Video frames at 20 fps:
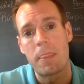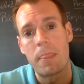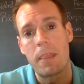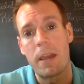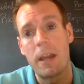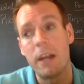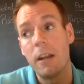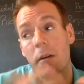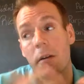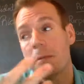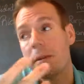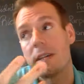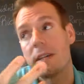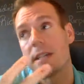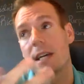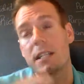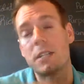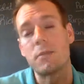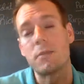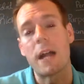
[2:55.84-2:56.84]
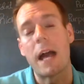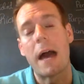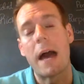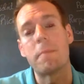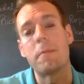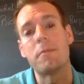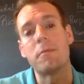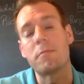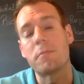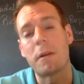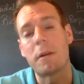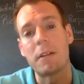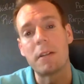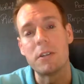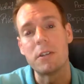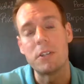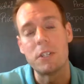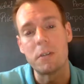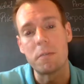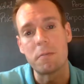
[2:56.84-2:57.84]
I know, because that's what happened with my
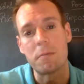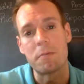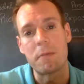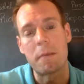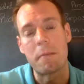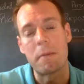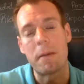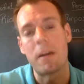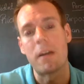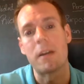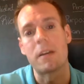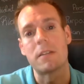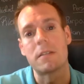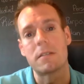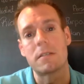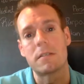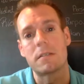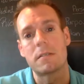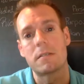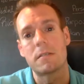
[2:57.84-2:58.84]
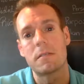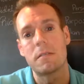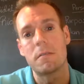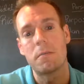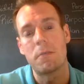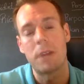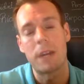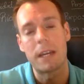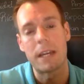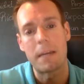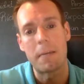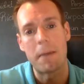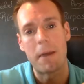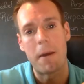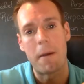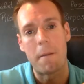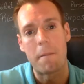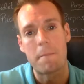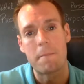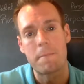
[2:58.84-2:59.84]
relationship with my parents when I came
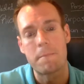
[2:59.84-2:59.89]
out.